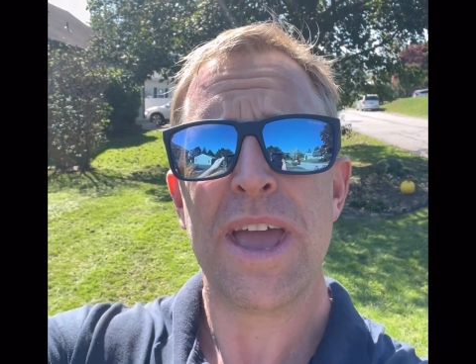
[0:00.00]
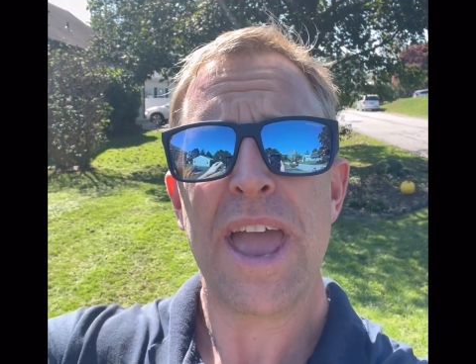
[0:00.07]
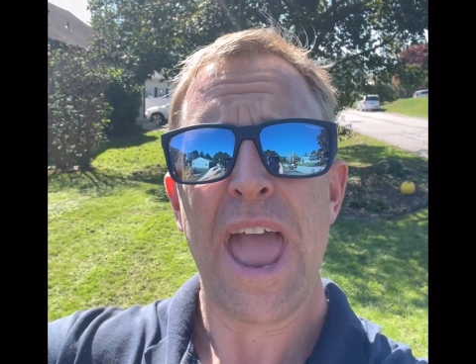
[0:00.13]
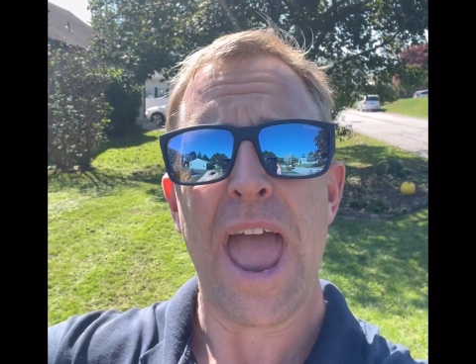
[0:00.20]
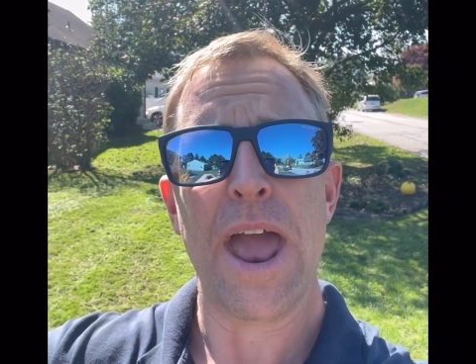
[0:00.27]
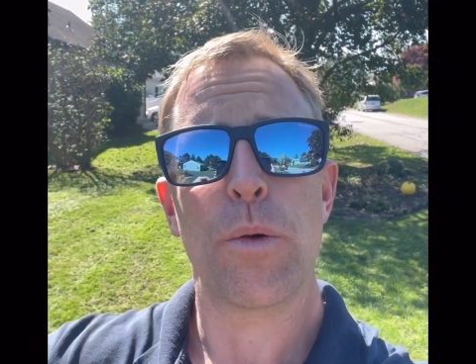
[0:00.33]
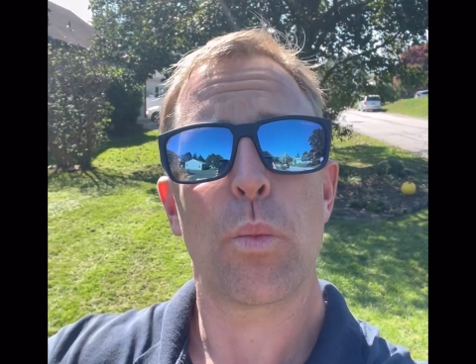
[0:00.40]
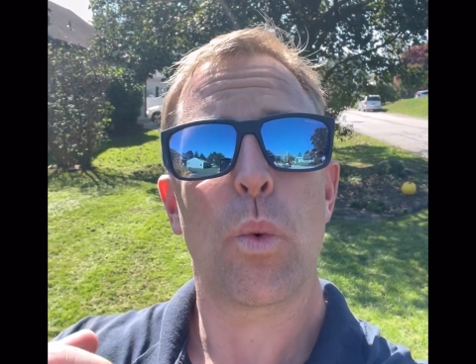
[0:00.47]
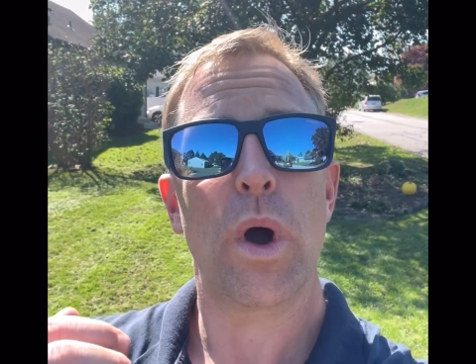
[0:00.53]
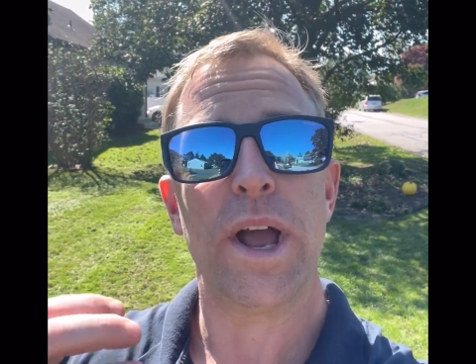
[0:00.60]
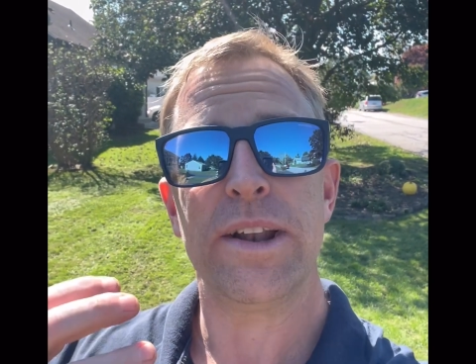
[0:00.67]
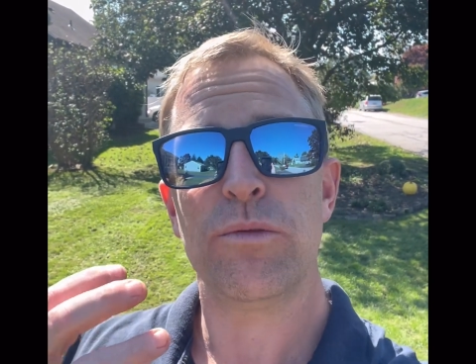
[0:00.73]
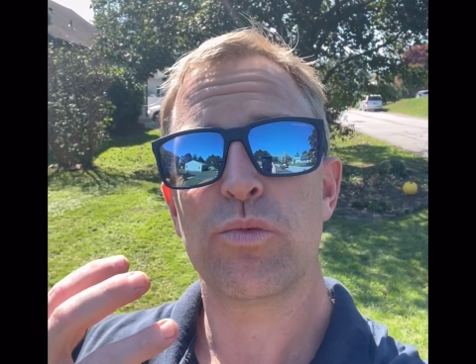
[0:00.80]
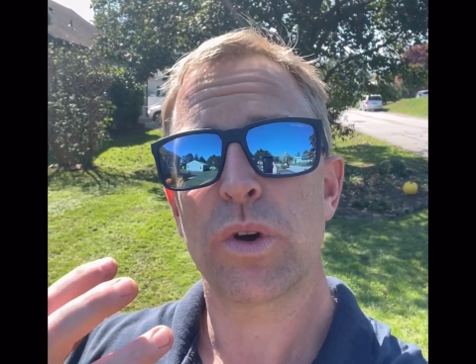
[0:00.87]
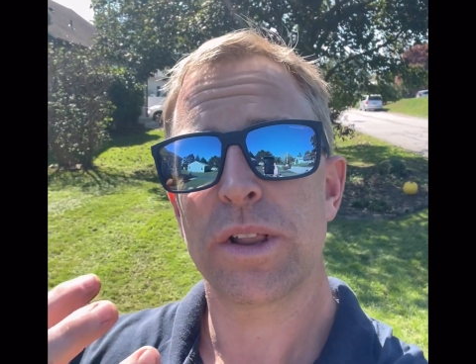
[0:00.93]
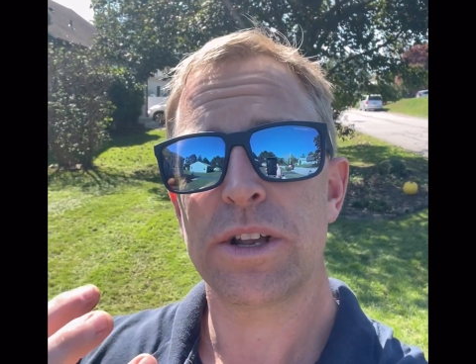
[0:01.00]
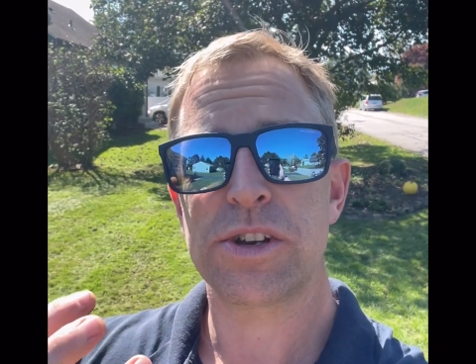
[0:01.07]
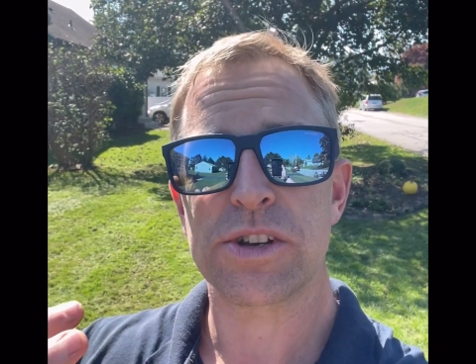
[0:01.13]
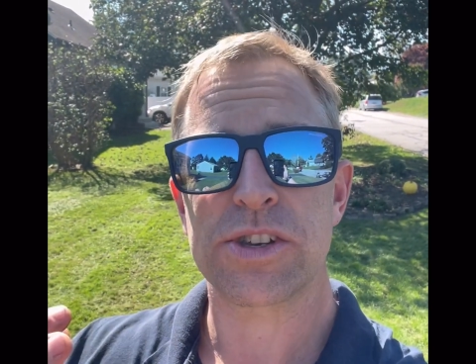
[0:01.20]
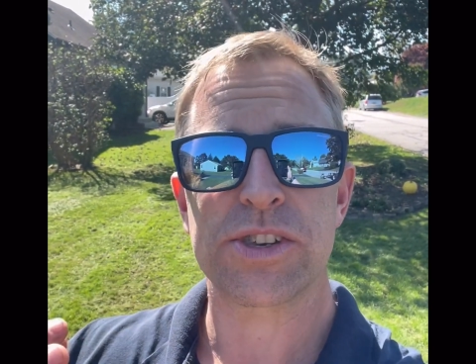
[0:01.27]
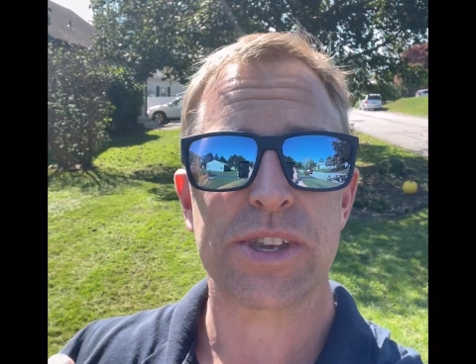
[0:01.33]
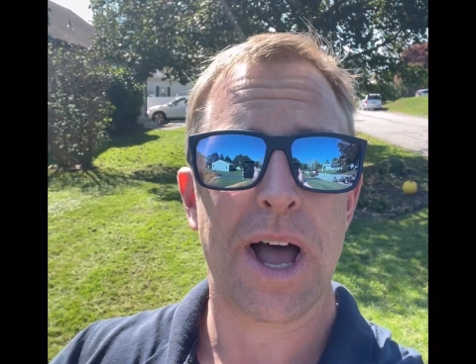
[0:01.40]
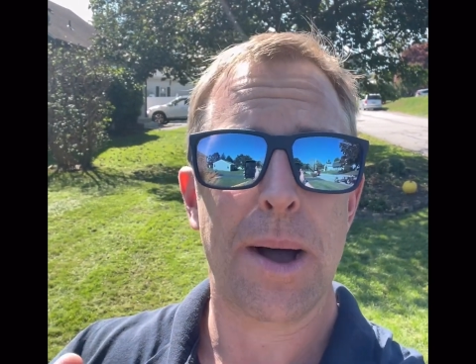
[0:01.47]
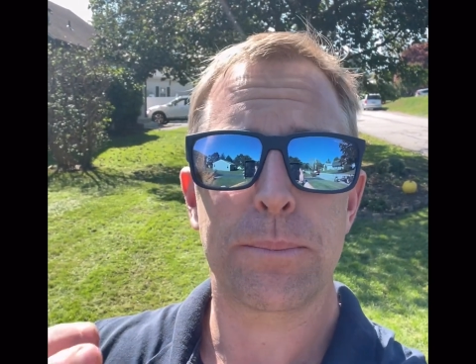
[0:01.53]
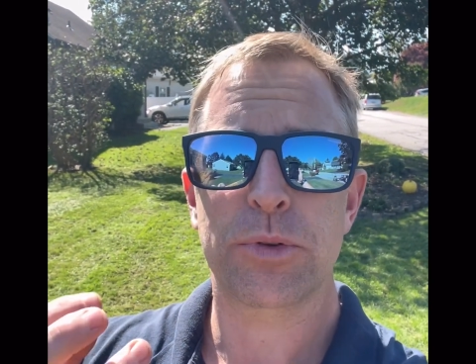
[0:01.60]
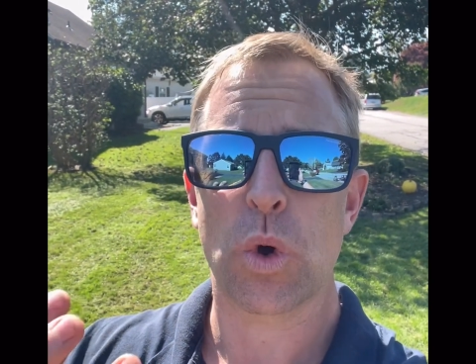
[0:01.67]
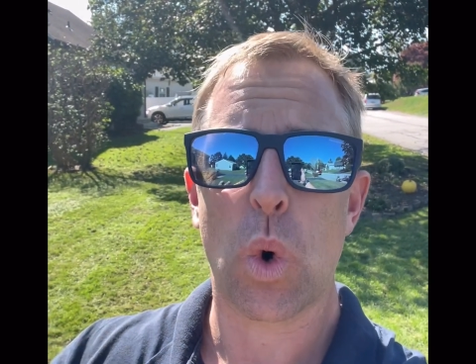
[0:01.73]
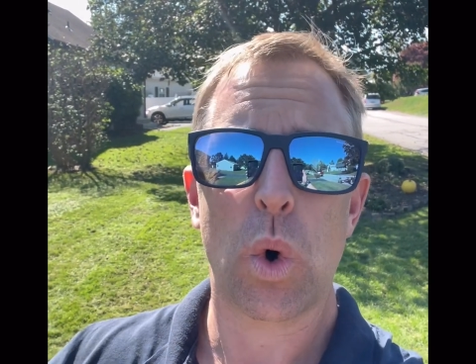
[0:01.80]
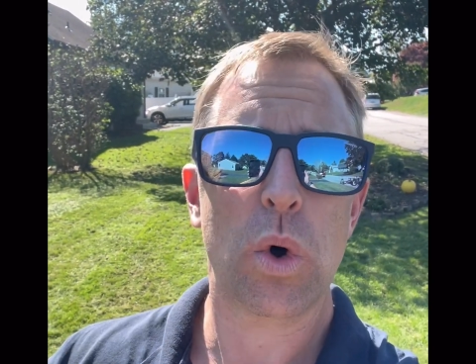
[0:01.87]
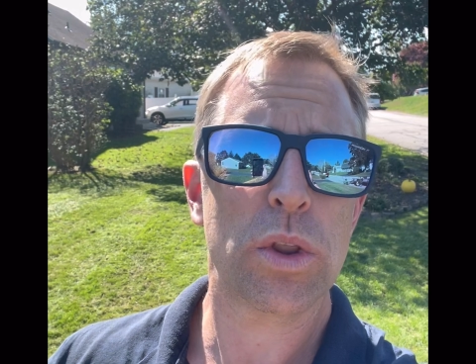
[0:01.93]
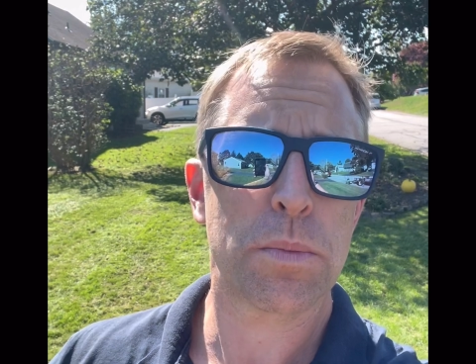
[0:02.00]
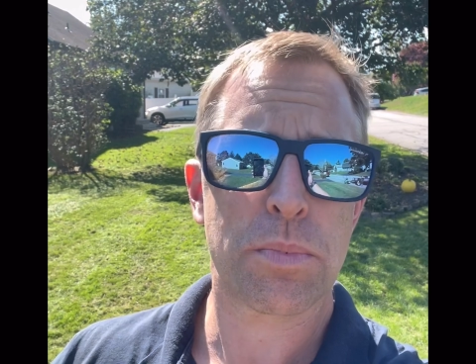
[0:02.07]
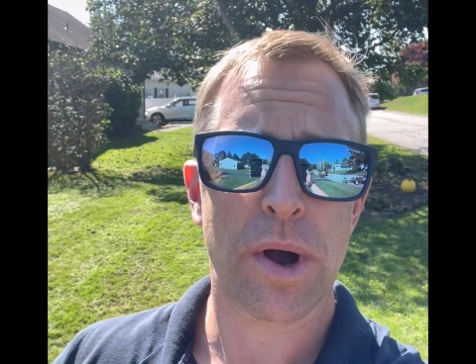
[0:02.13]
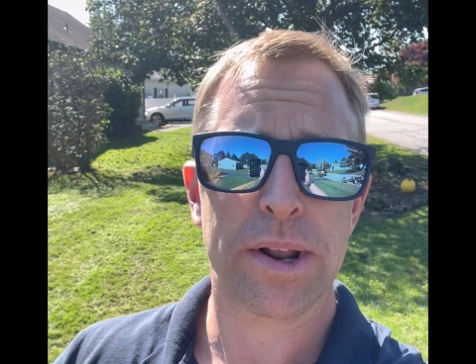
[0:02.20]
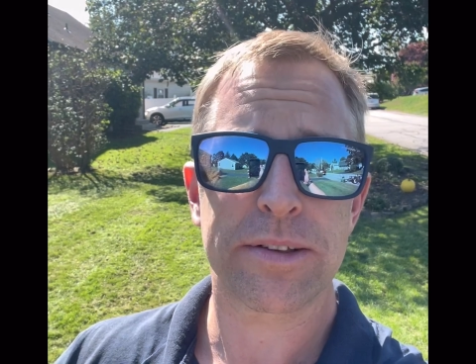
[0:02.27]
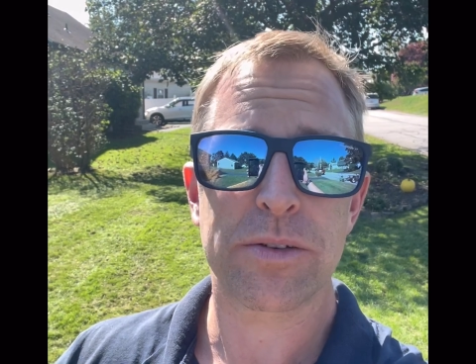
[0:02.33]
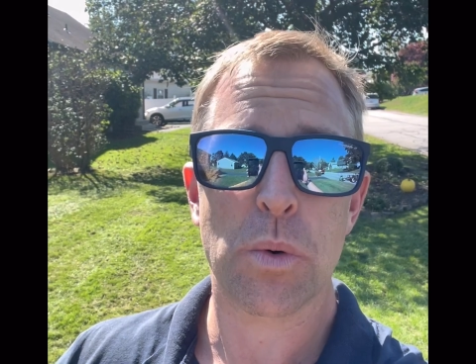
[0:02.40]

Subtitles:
and it really just stops all the products